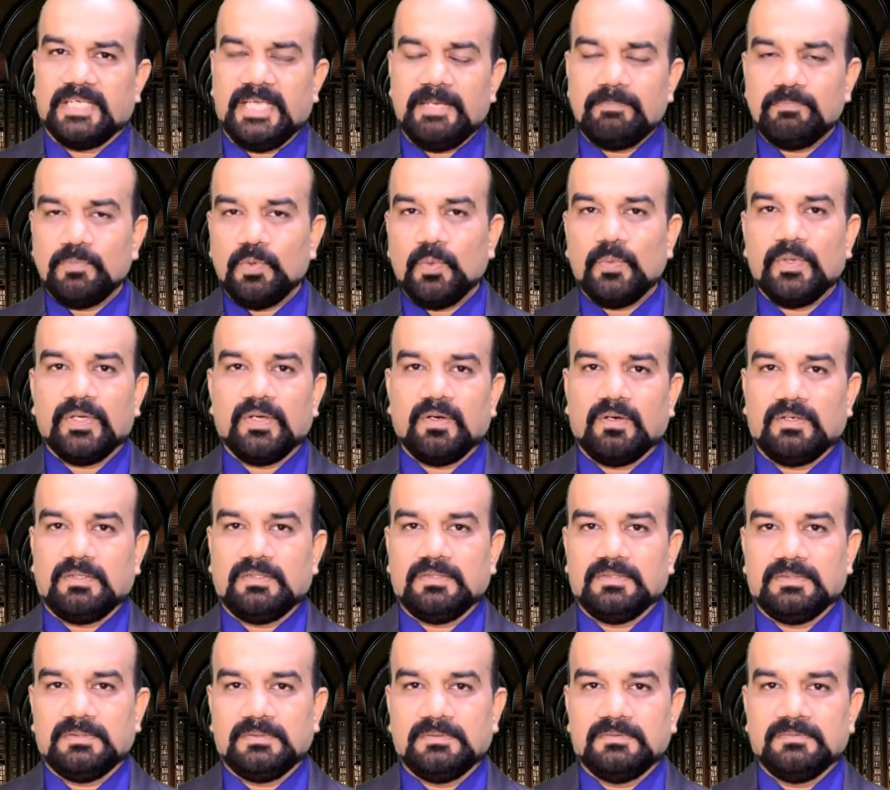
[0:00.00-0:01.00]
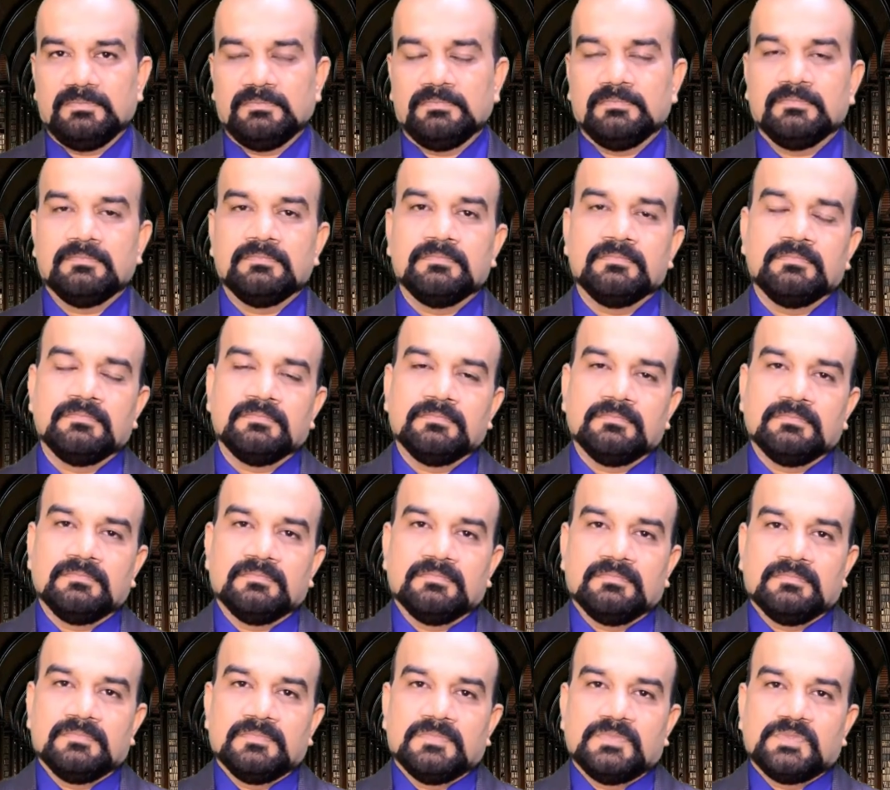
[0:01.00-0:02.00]
Keep moving on.
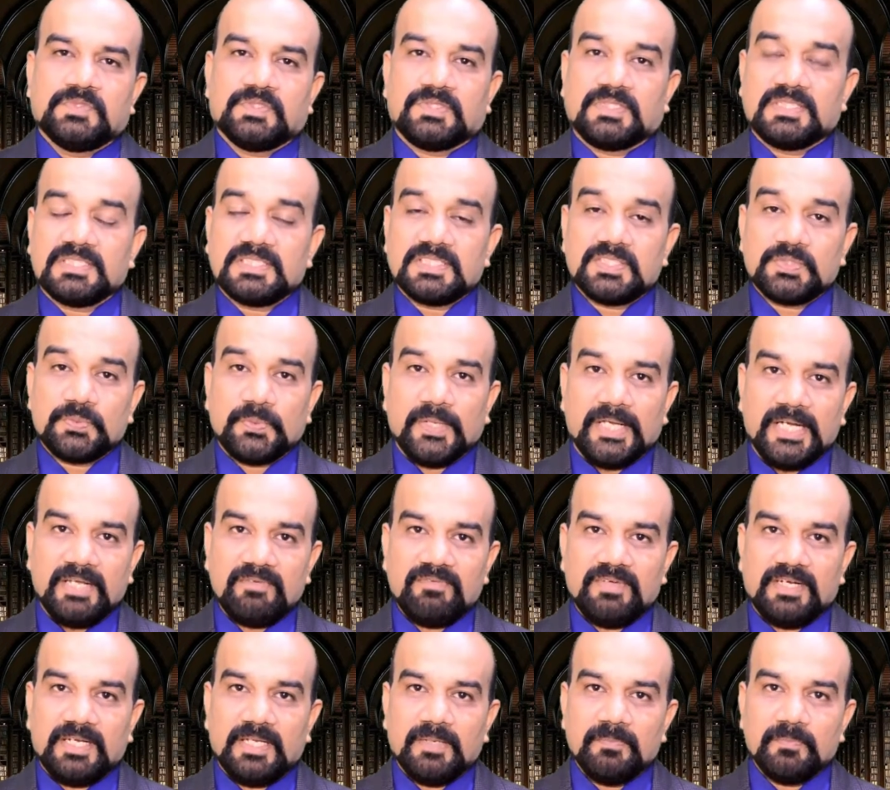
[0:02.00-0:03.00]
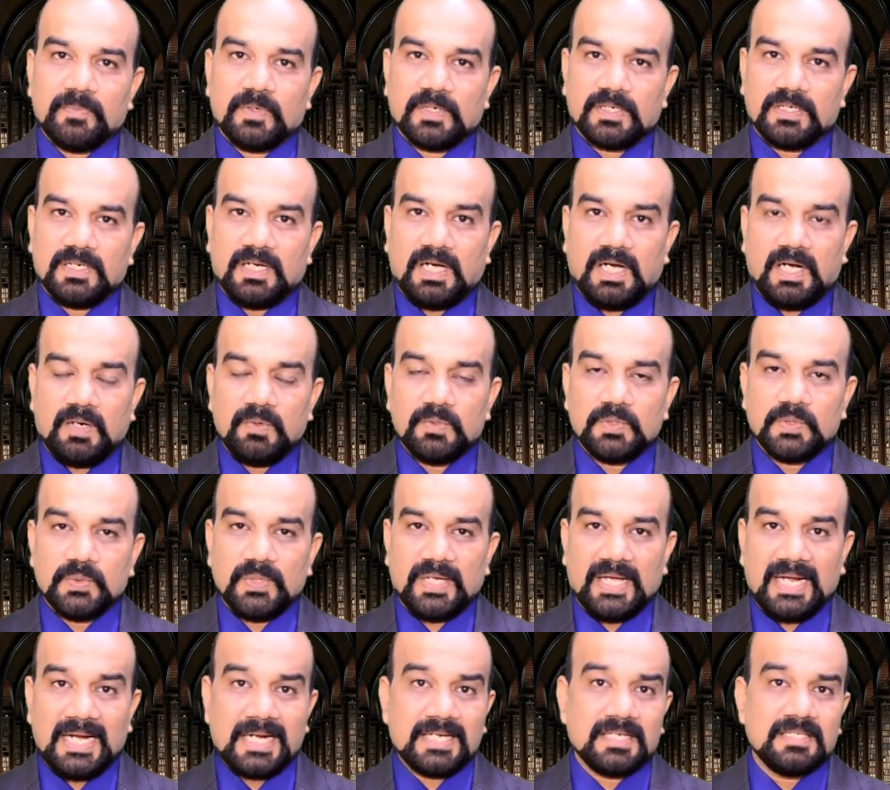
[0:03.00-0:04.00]
So this is very, very important, how to
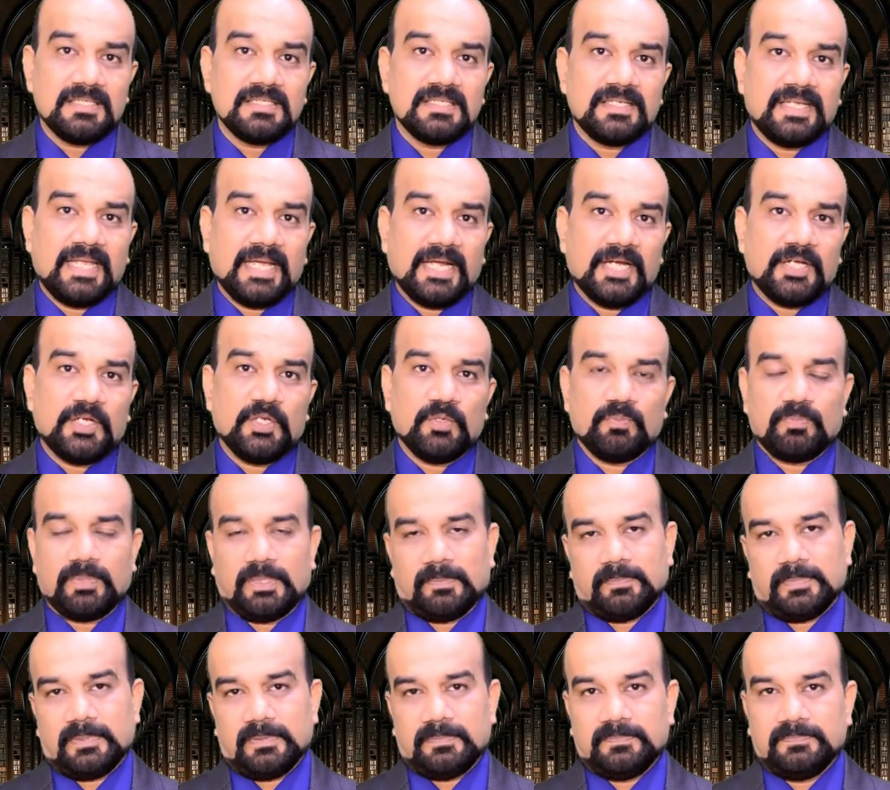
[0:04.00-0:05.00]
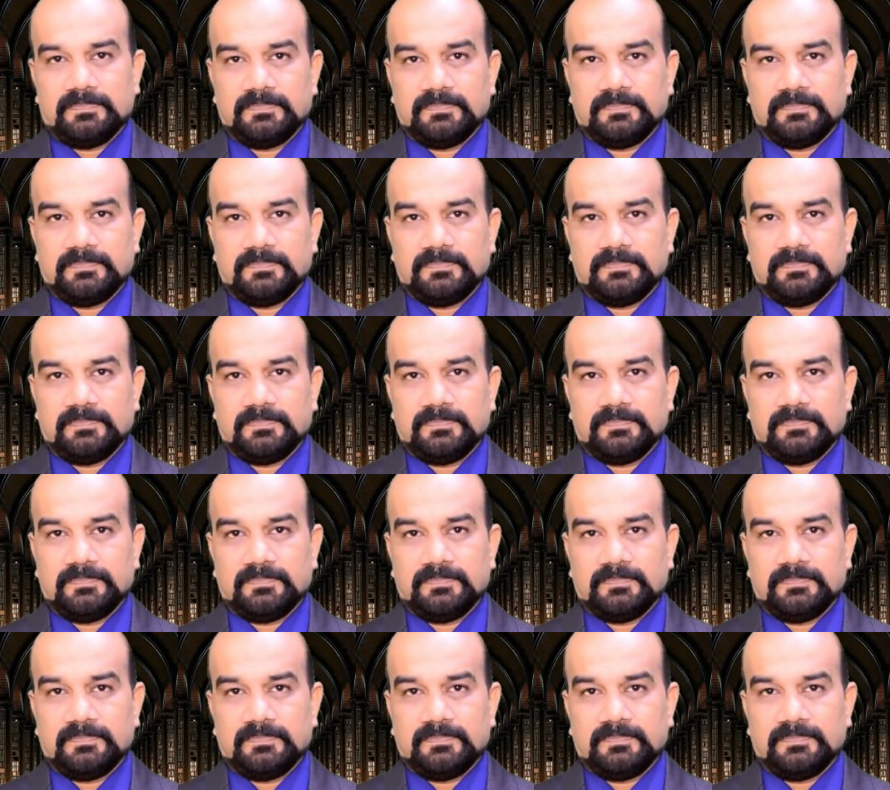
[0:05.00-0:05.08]
handle negative people.